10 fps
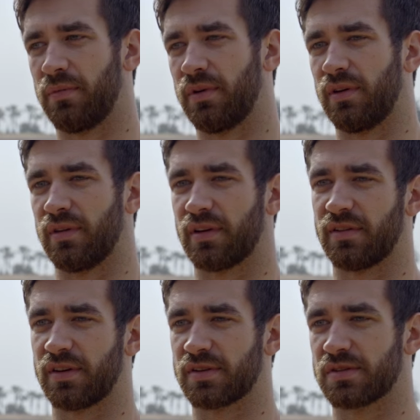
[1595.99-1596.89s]
Maybe that
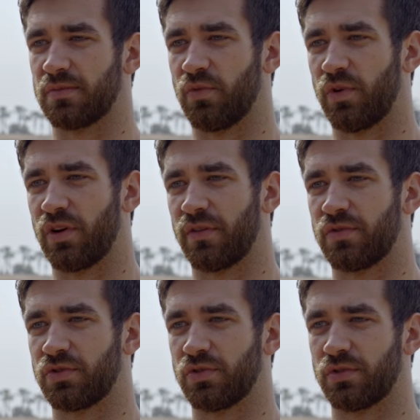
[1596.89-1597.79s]
takes some weight off
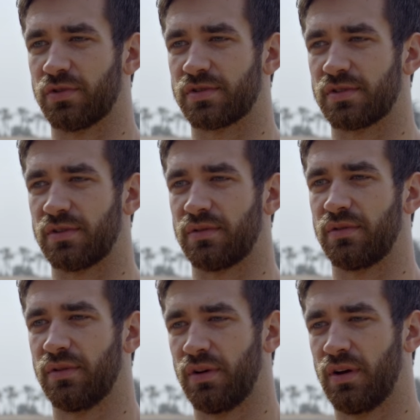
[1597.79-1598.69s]
their shoulders,
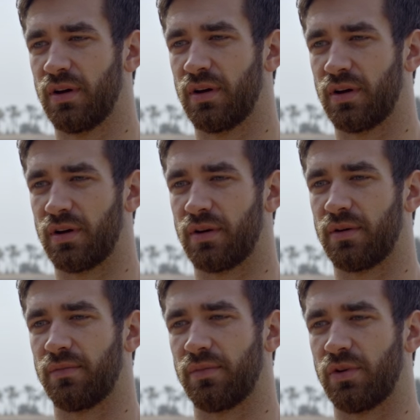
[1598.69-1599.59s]

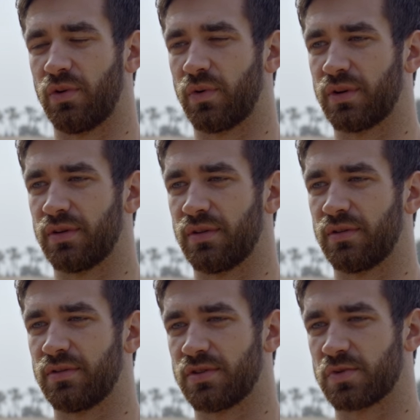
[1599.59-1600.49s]
and, you know, we can
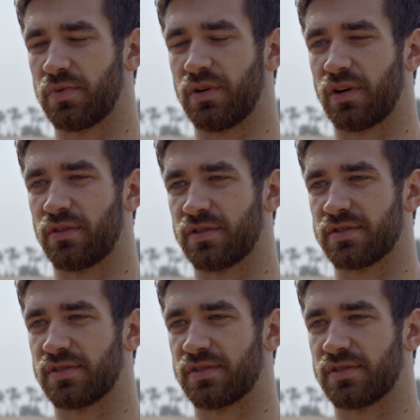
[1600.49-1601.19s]
just play together as a